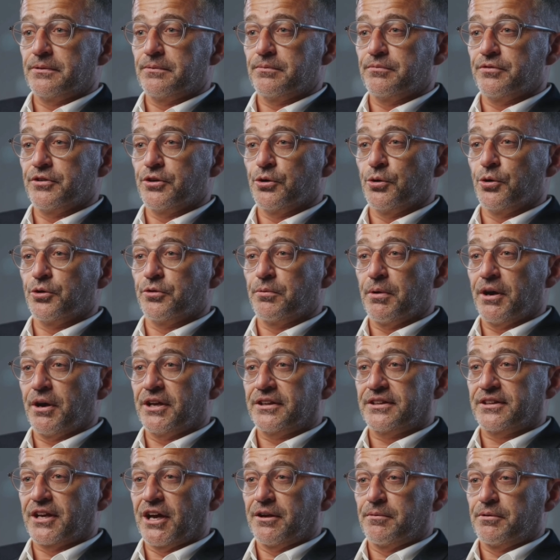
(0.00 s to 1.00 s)
fueled by
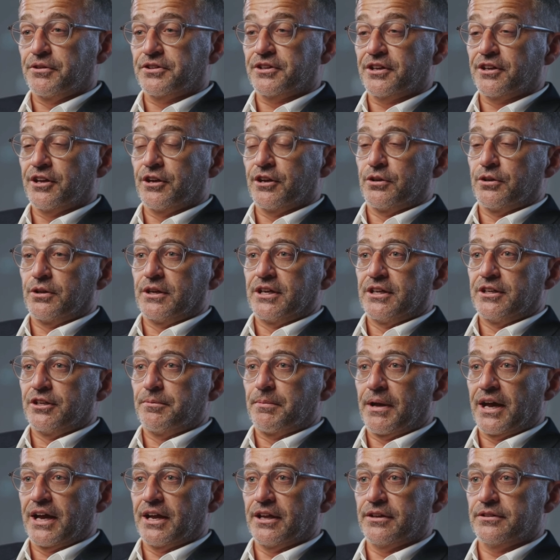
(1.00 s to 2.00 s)
cybersecurity
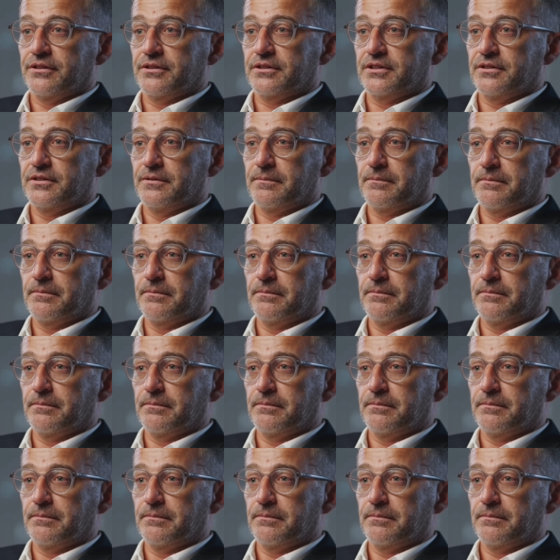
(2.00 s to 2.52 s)
demands.